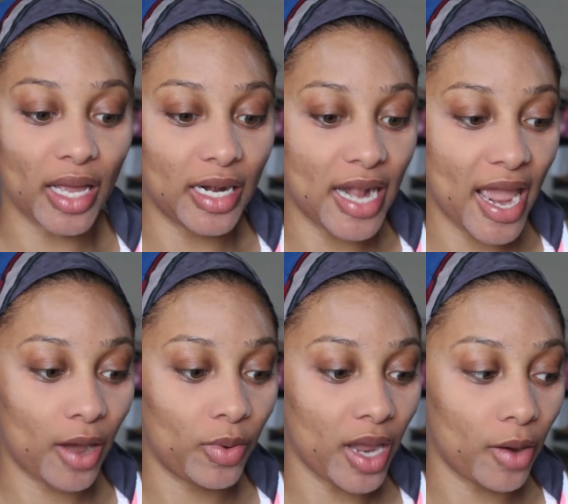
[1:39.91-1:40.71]

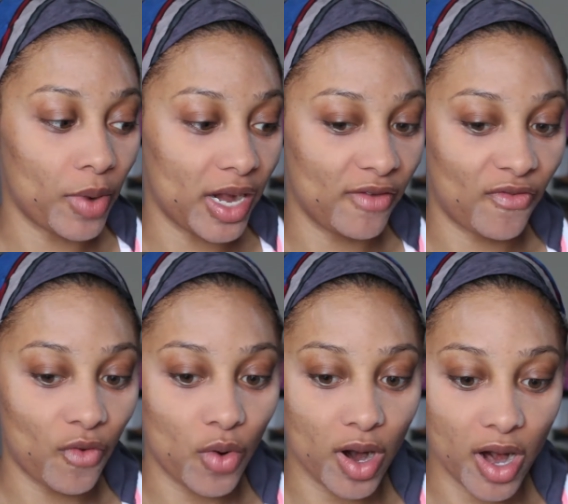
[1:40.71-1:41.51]
Now we are ready
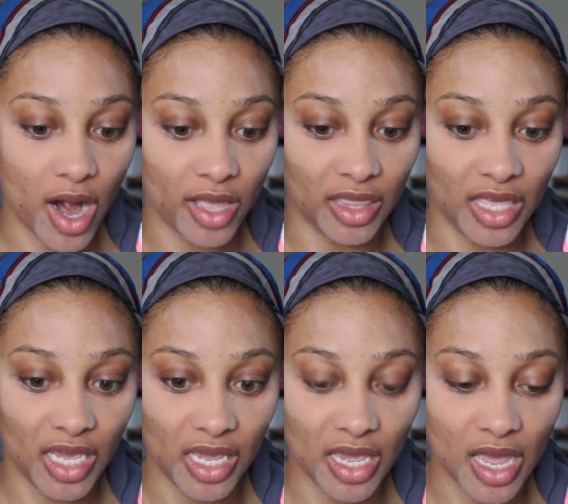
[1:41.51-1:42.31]
for
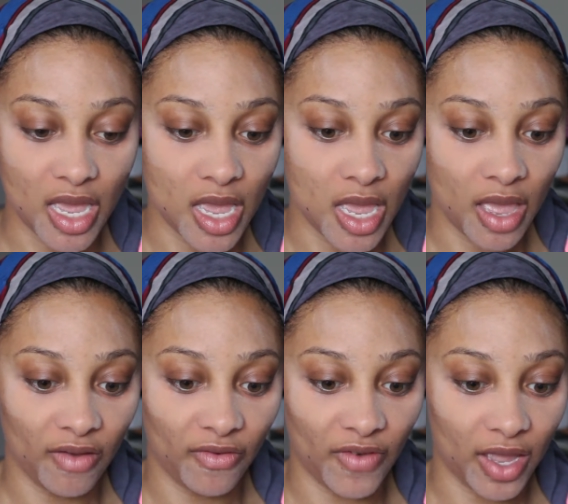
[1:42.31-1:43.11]
the
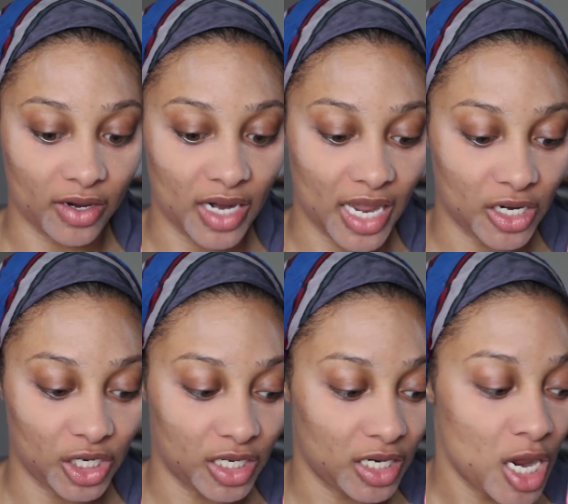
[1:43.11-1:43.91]

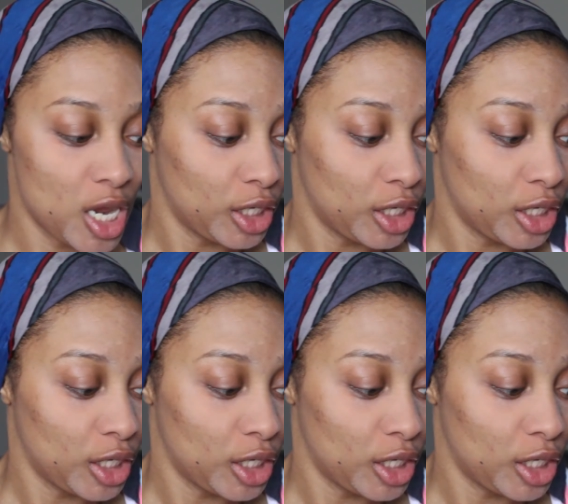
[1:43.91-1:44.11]
foundation.